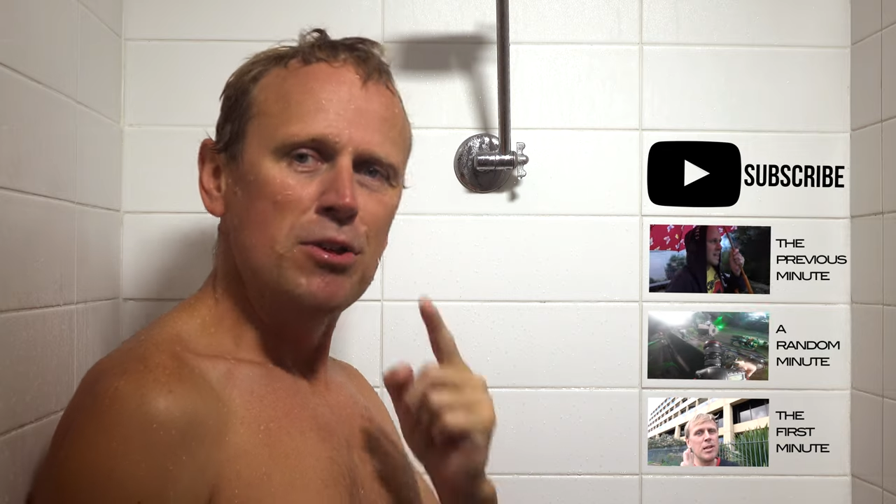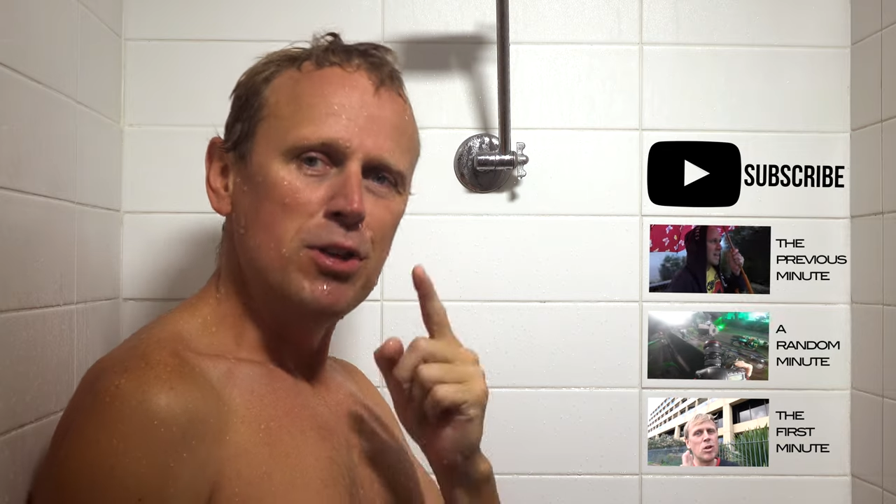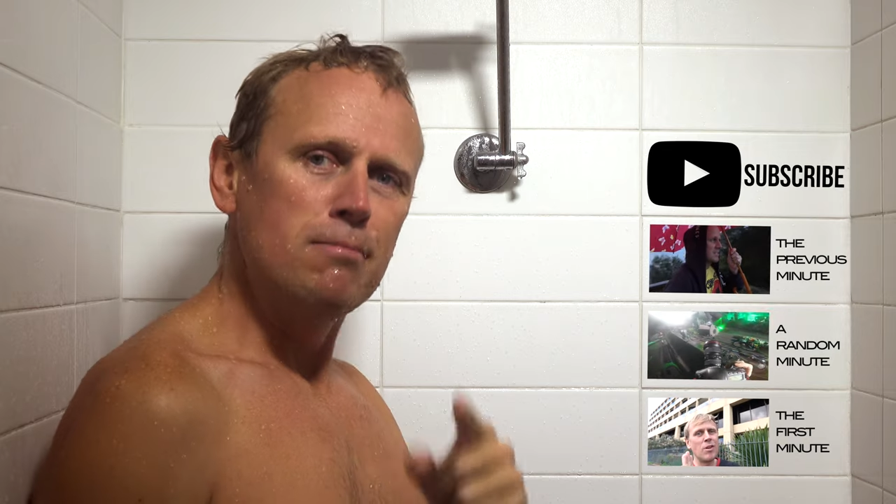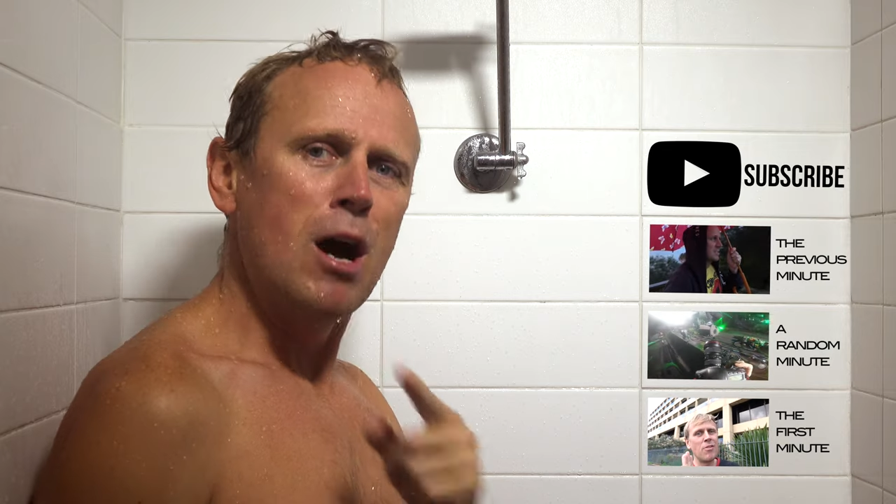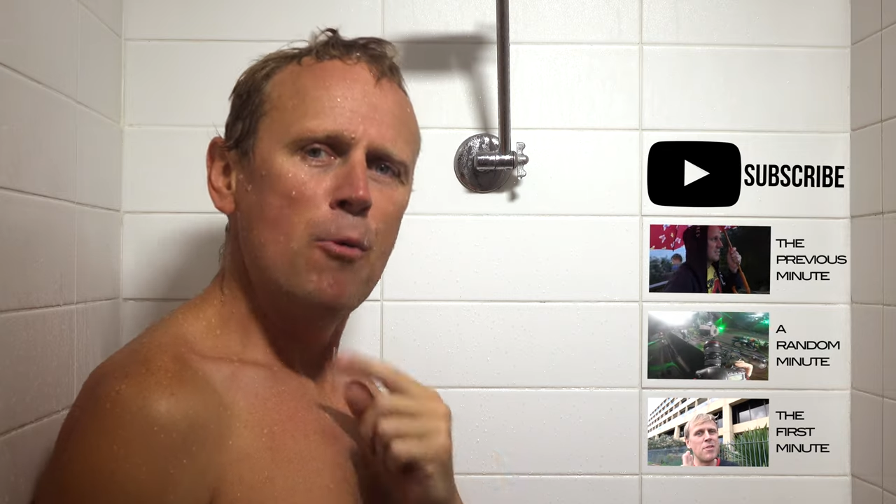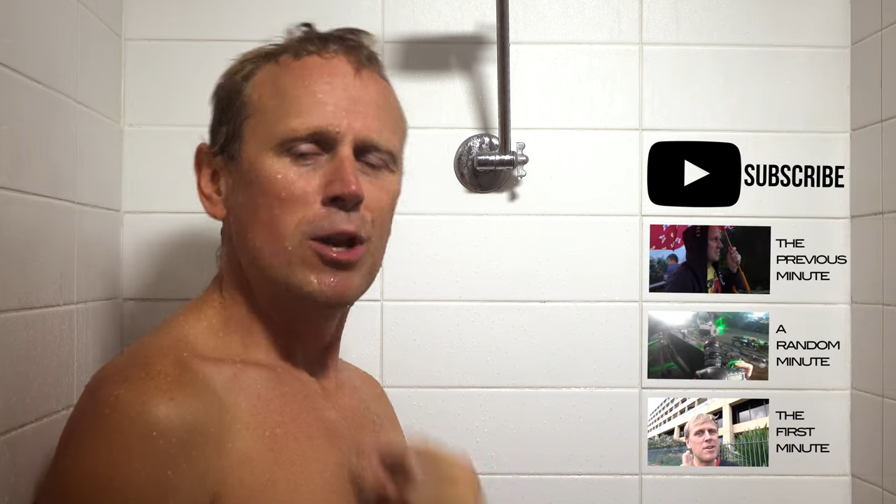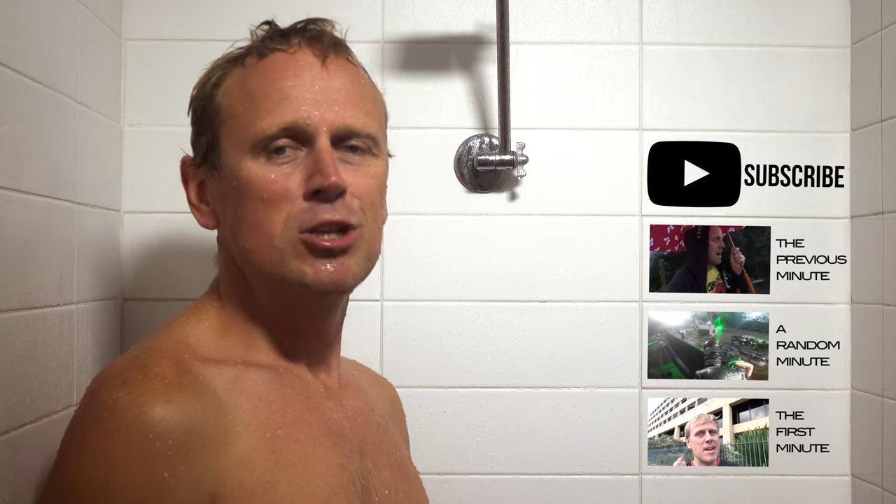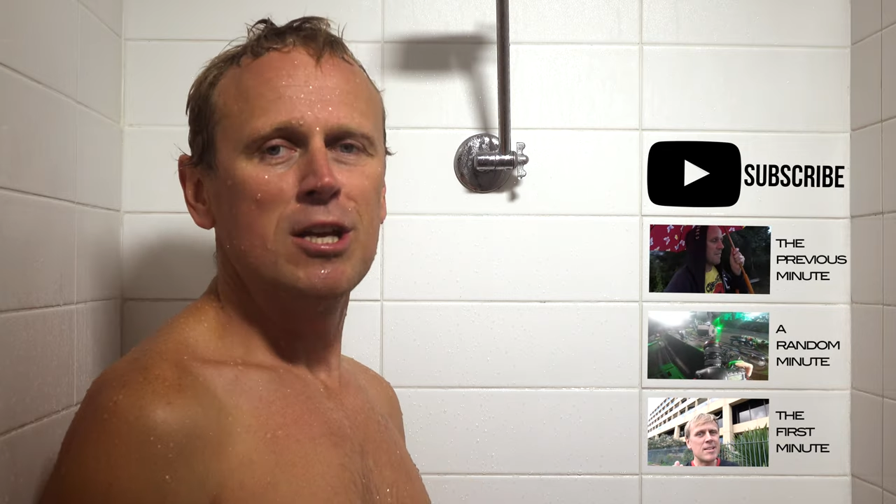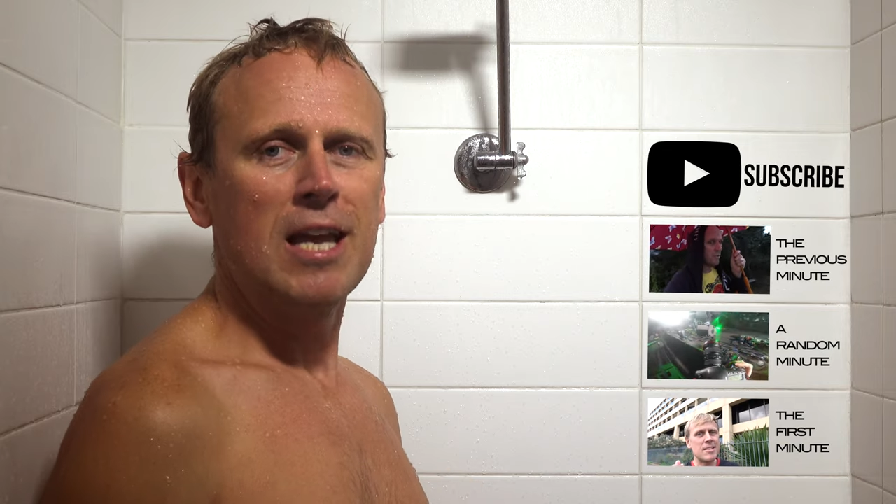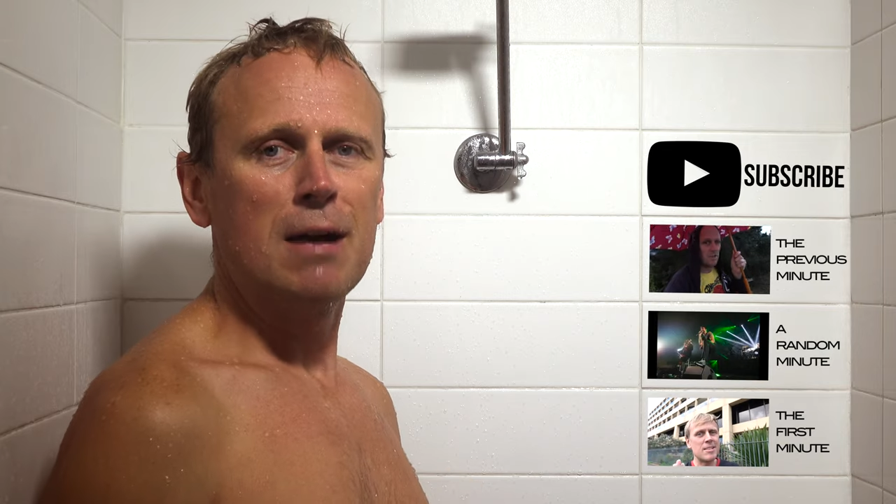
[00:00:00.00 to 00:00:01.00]
you might want
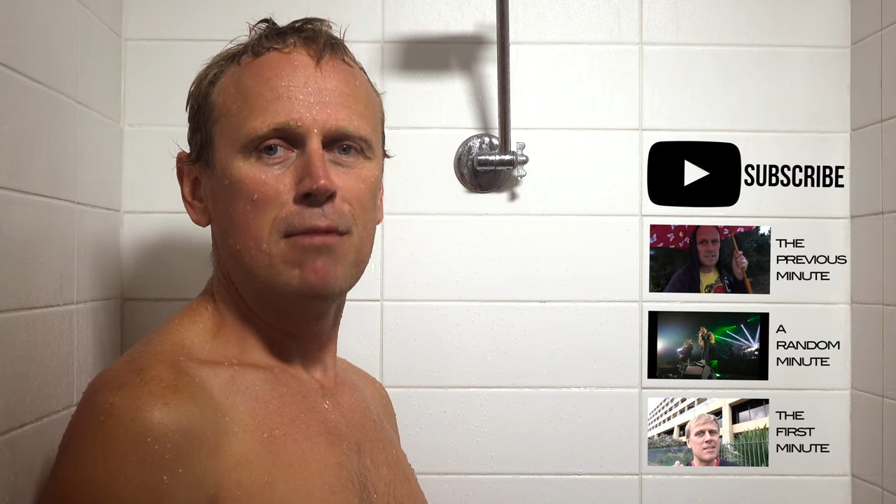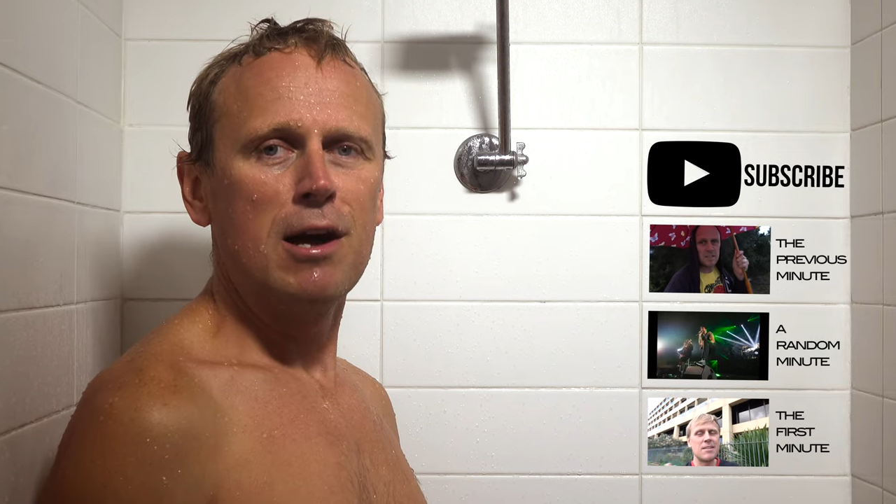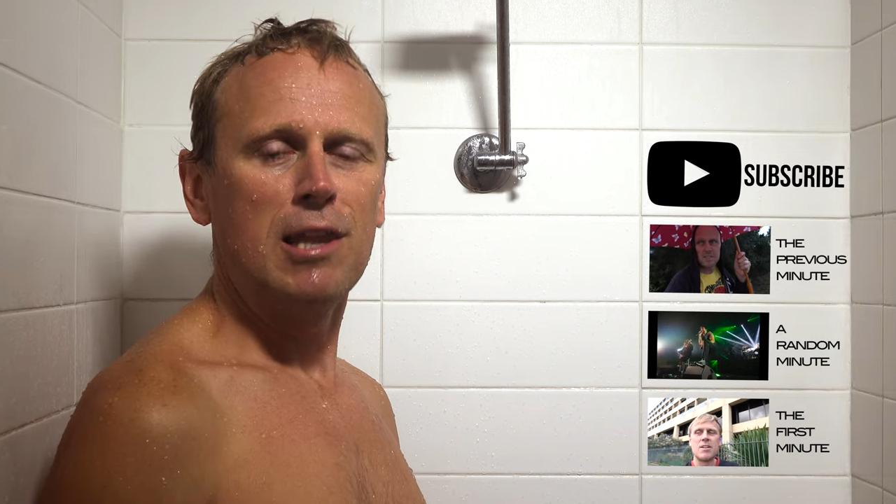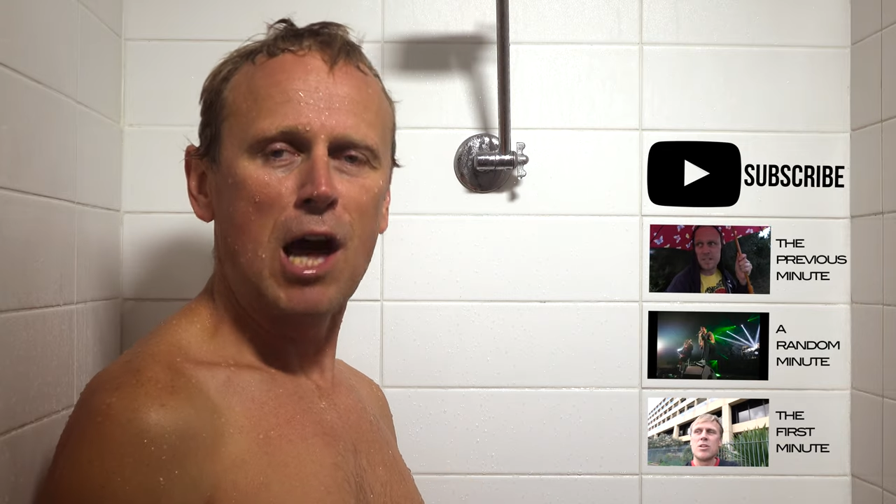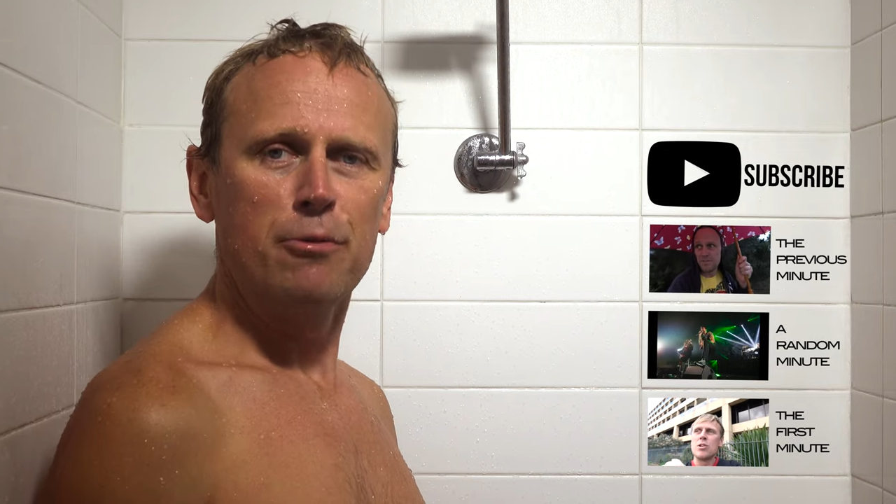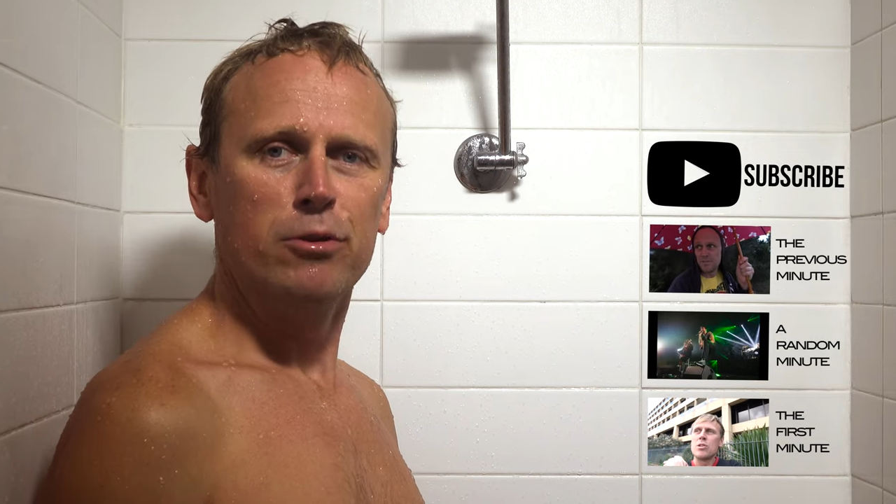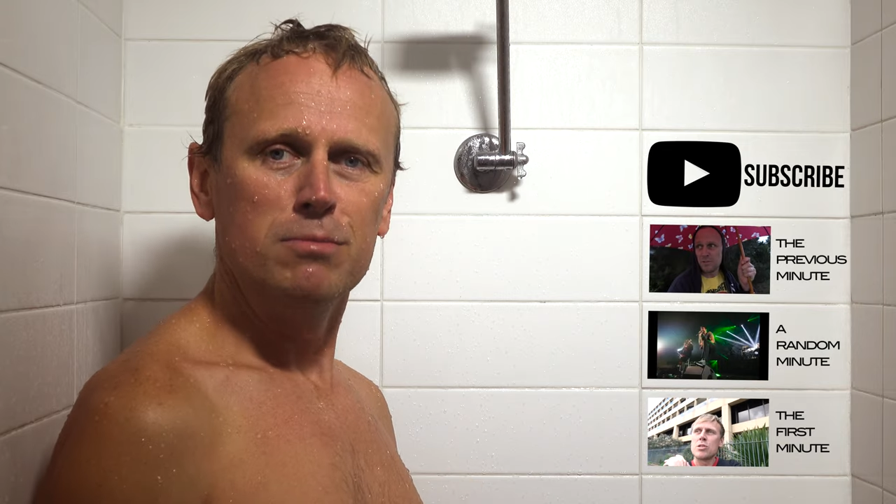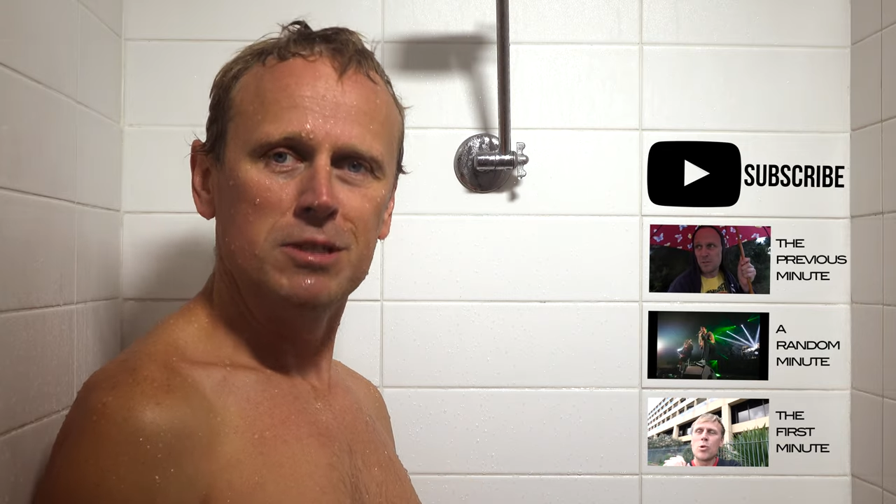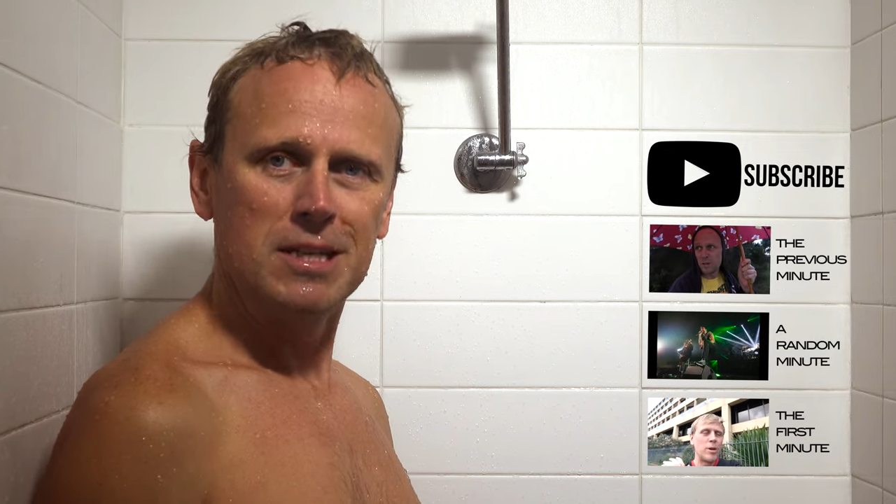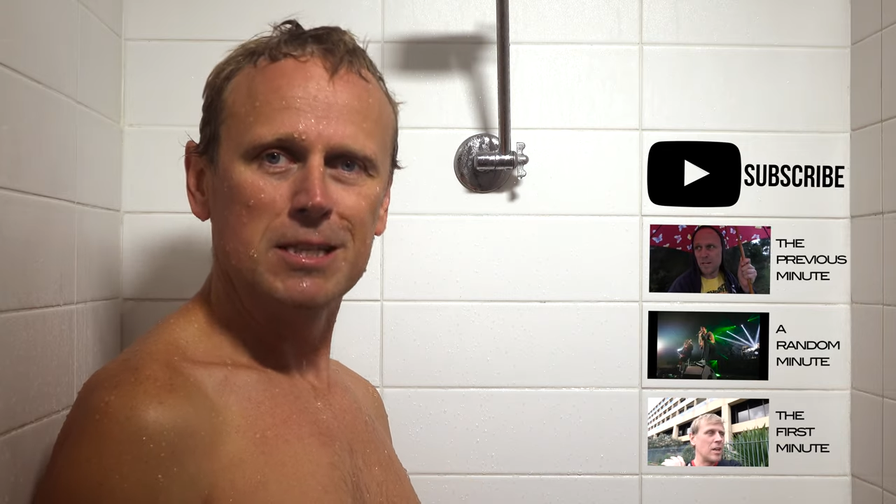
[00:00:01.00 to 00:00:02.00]
to check out my
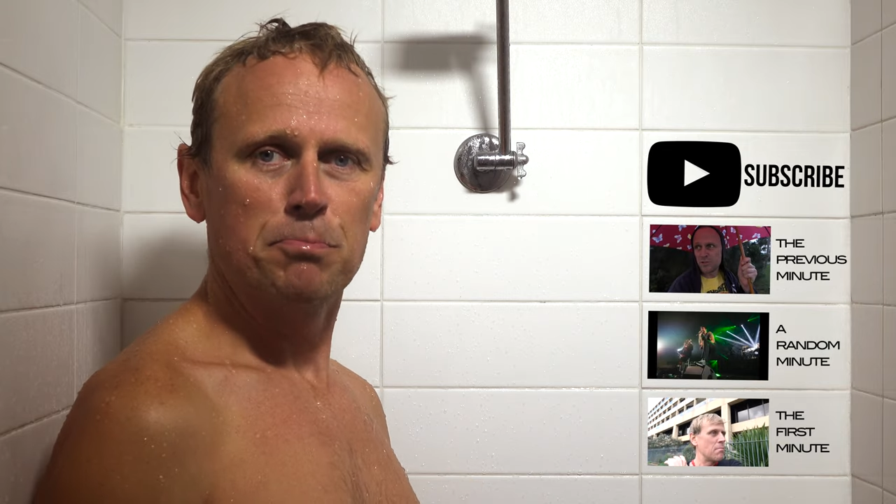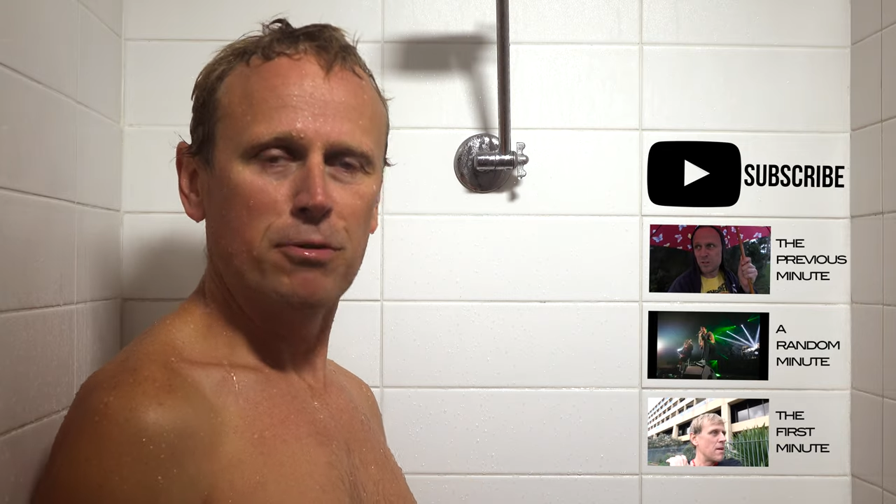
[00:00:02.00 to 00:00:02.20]
Lightroom 6